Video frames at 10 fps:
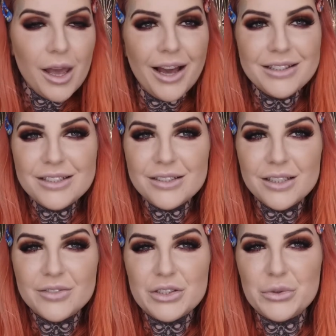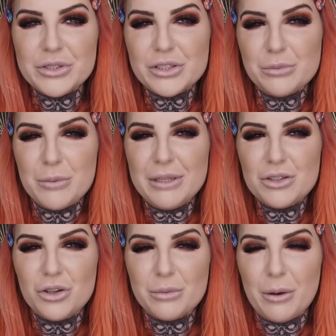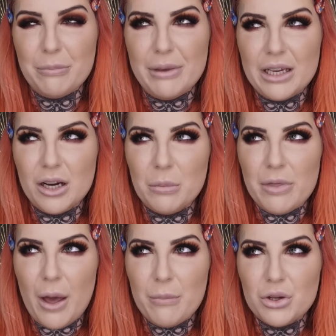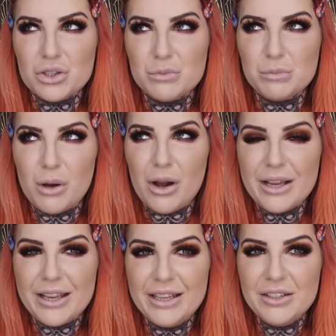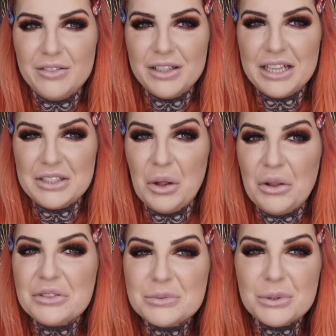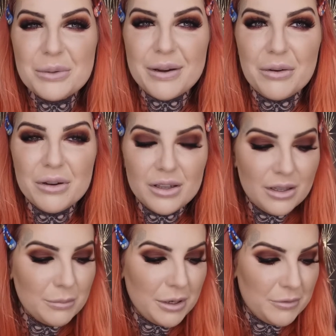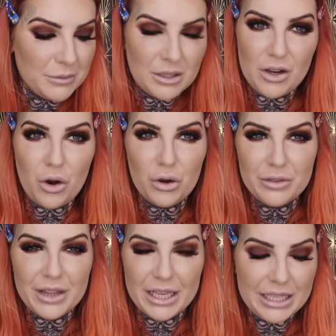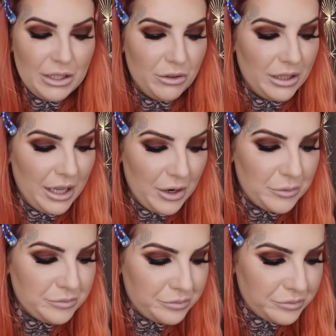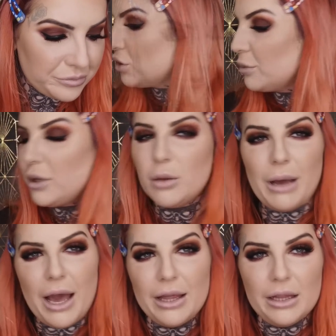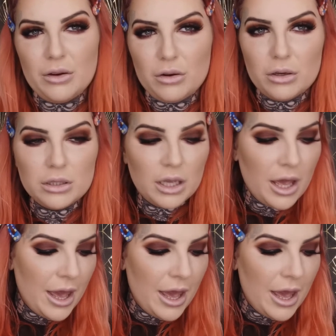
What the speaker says: I did say this video wasn't going to be me talking about makeup that much, but I kind of feel like that's all I spoke about, apart from the odd thing here and there. I'm just going to put a little bit of highlighter on.